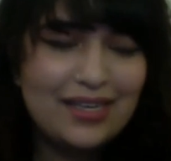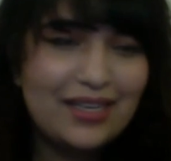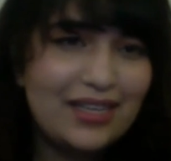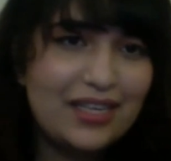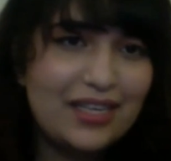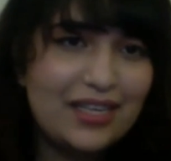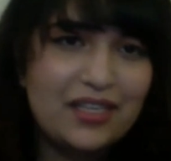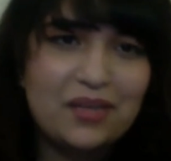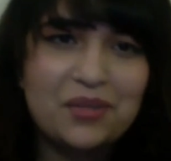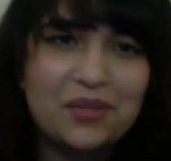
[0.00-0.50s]

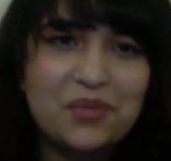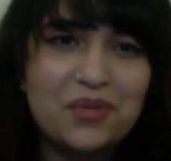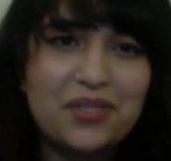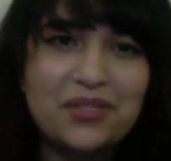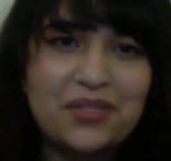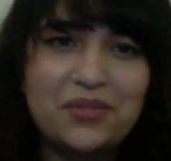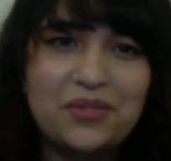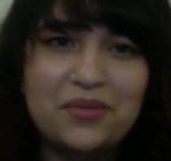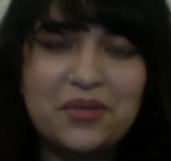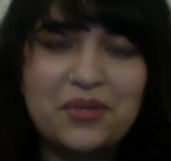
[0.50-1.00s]
like there was one
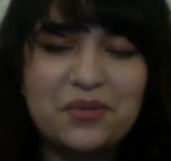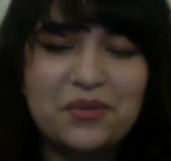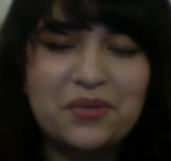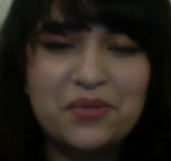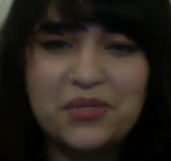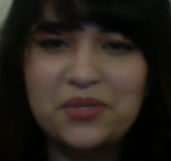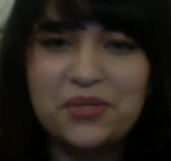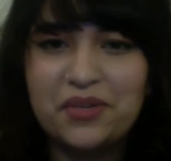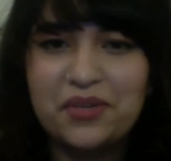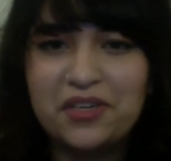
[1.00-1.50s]
student who was
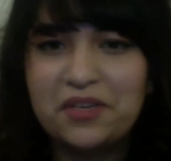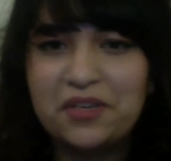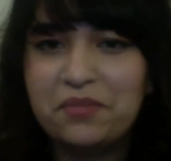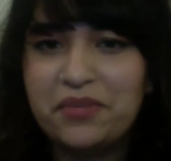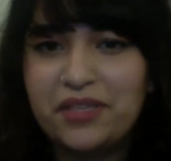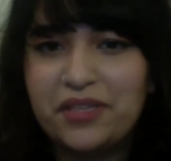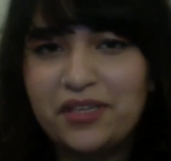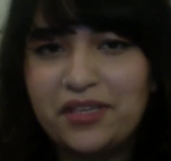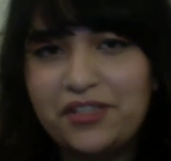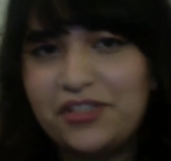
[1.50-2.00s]
doing her
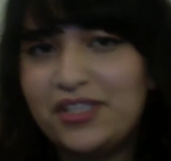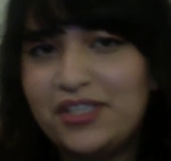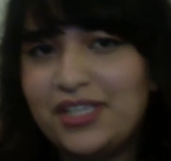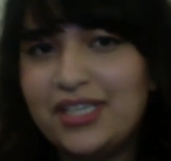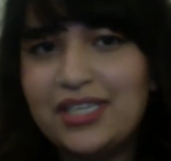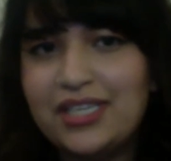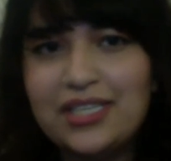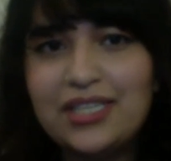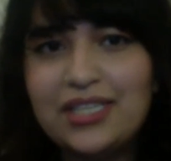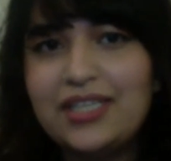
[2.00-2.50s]
phd
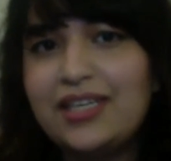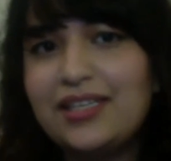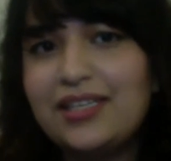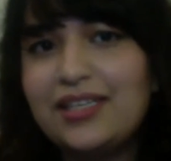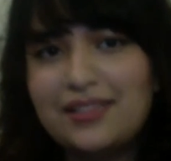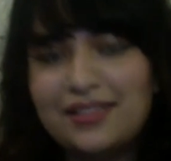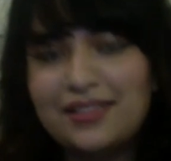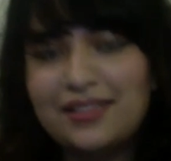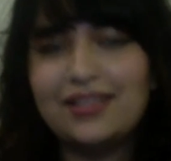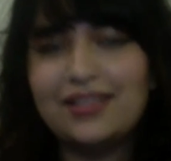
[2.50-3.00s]
in
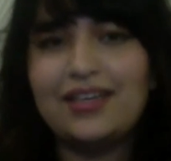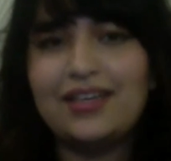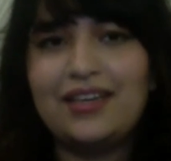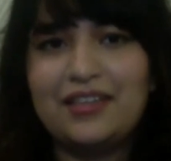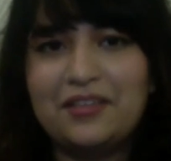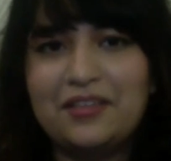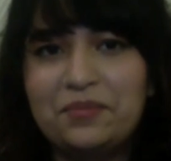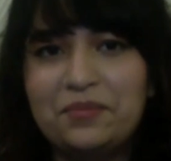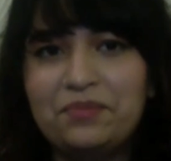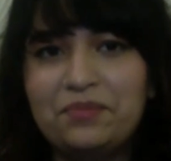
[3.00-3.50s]
glass
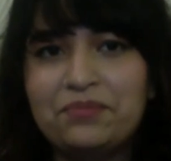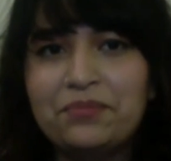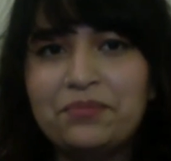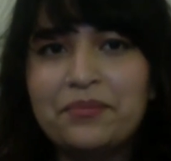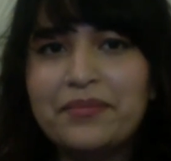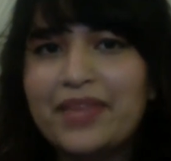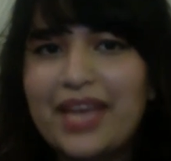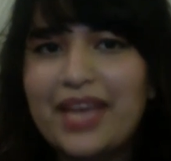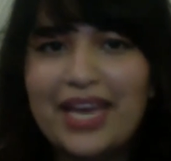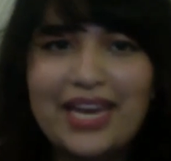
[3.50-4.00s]
um,
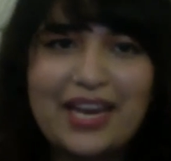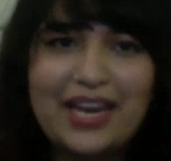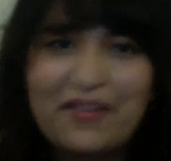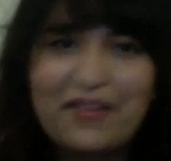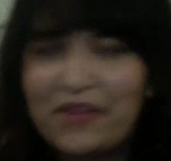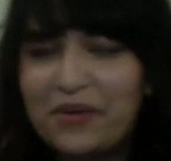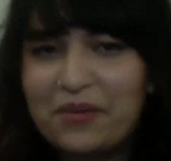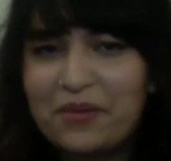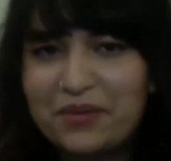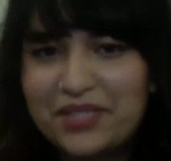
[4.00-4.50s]
and
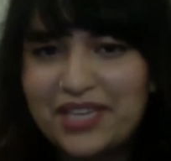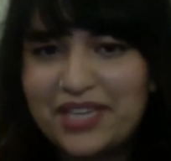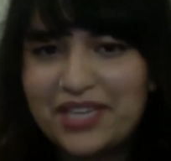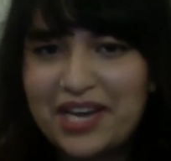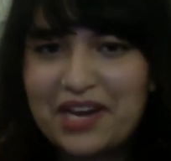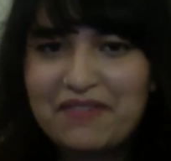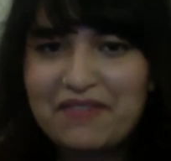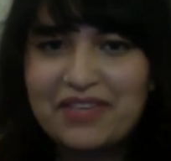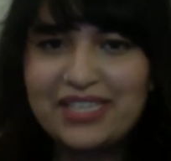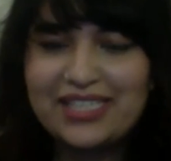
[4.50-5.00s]
everyone was kind
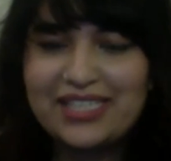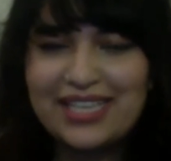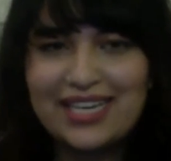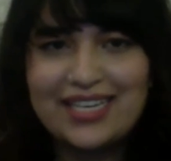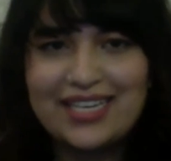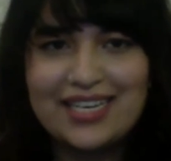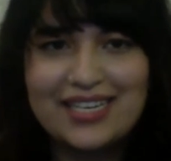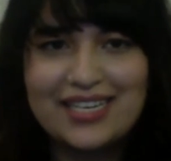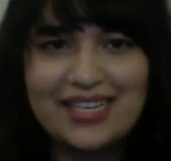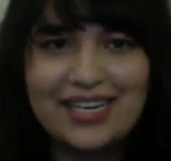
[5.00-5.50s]
of
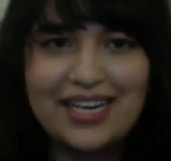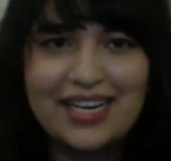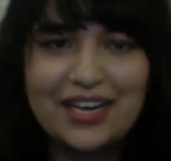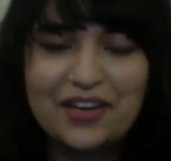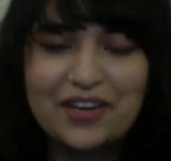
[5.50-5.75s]
excited to like